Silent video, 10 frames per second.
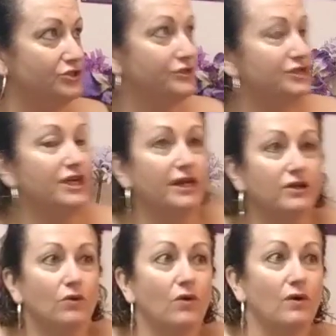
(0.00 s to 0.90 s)
I should
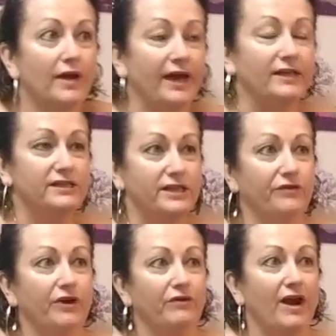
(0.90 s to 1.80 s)
check your
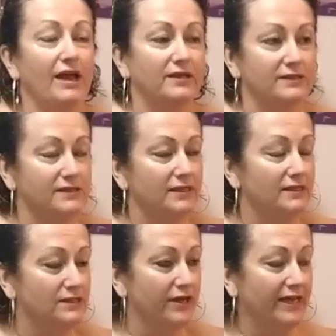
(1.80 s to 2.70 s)
anterior
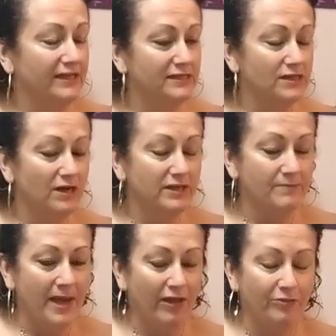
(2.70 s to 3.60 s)
atlas. So
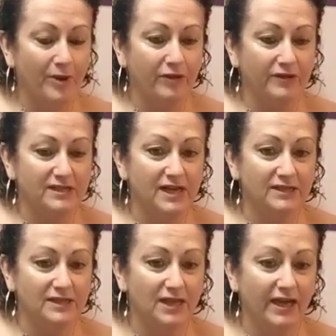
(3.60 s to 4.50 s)
inside the mouth, poke the
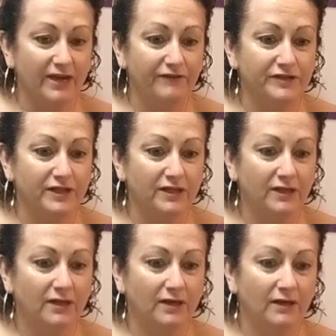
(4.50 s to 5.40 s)
tongue to the left,
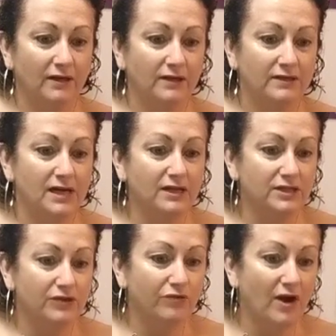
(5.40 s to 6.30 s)

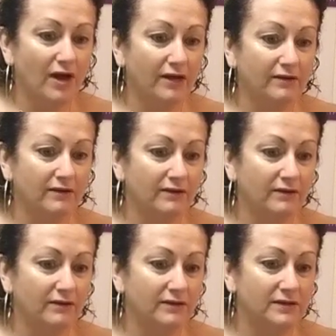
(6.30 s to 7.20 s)
tongue to the right,
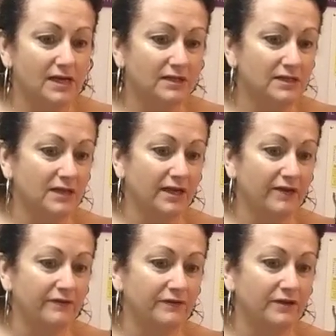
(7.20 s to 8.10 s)
tongue to the
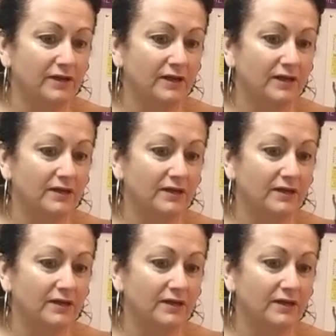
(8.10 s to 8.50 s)
left,